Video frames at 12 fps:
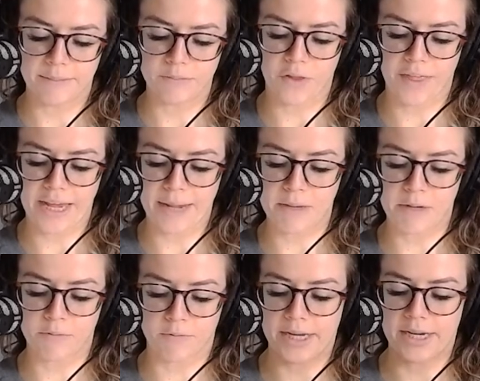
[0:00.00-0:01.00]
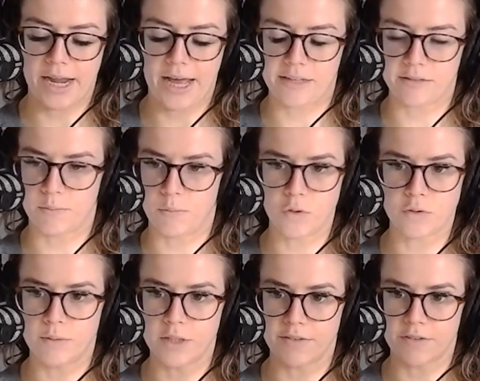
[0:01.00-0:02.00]
So they can be written as
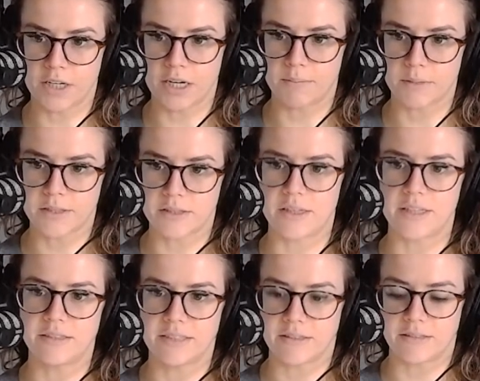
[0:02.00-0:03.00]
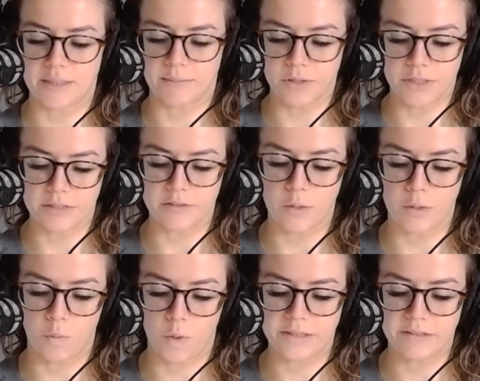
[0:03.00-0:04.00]
multiple different numbers. In this example, it is a
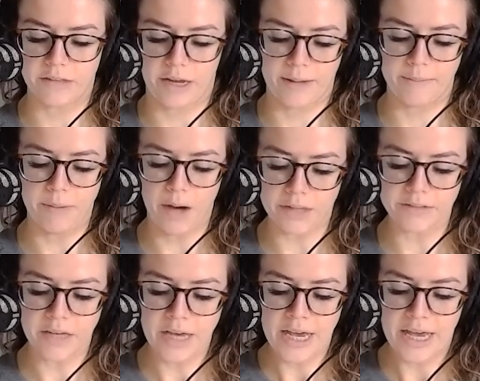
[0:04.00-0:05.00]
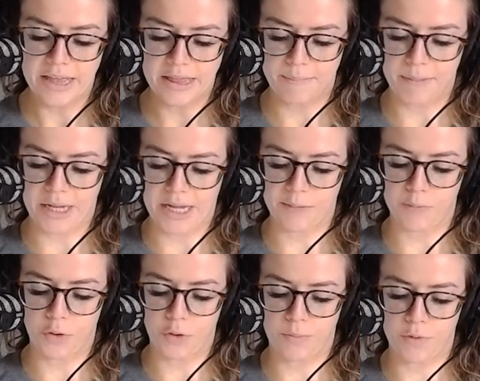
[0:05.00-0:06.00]
1 second pause and then being
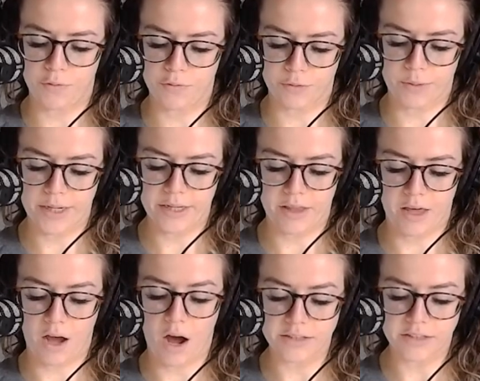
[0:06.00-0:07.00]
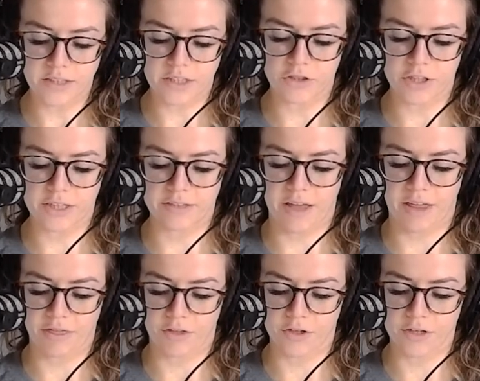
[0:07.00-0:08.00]
able to move through it. The concentric is
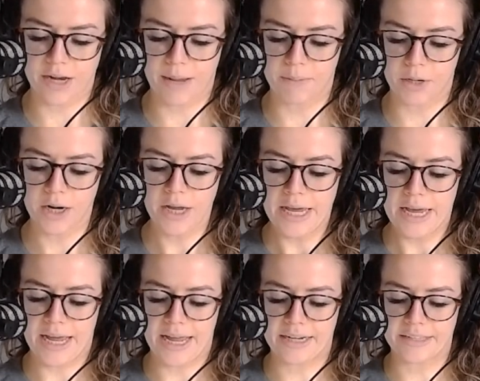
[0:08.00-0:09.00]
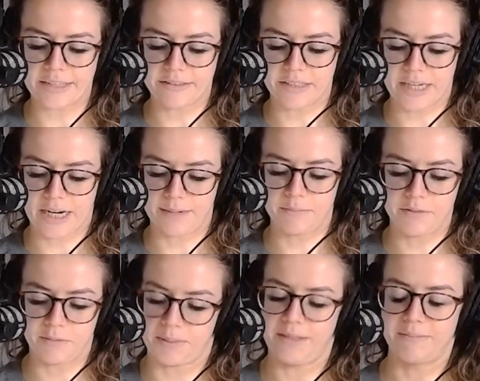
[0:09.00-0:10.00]
that third number, and it's the time
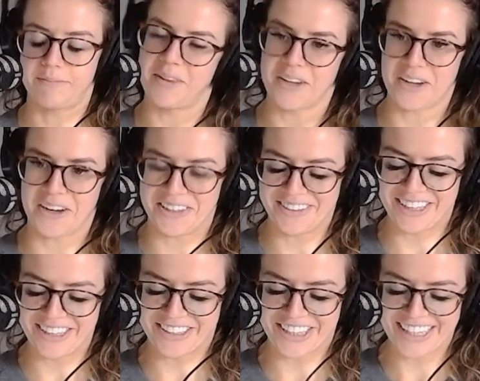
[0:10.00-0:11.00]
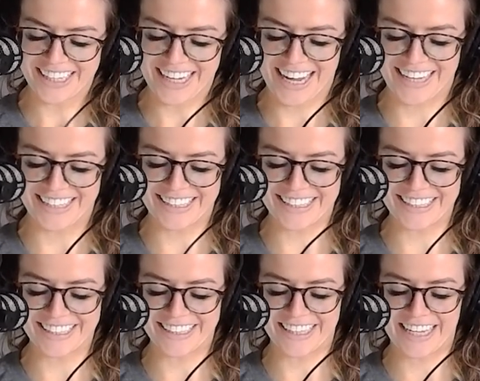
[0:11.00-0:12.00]
spent in the concentric. And this
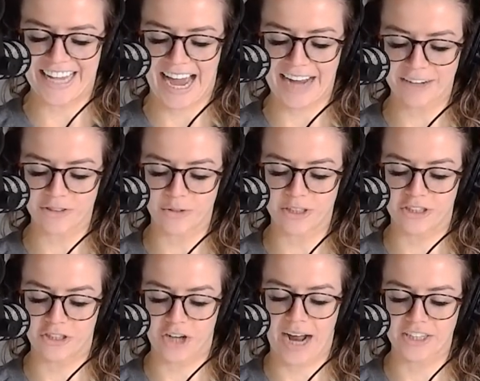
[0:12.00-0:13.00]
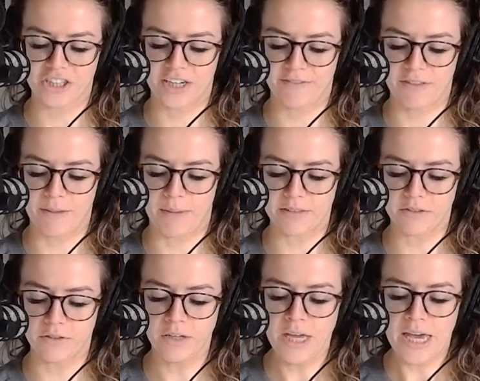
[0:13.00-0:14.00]
is the actual contraction of the muscle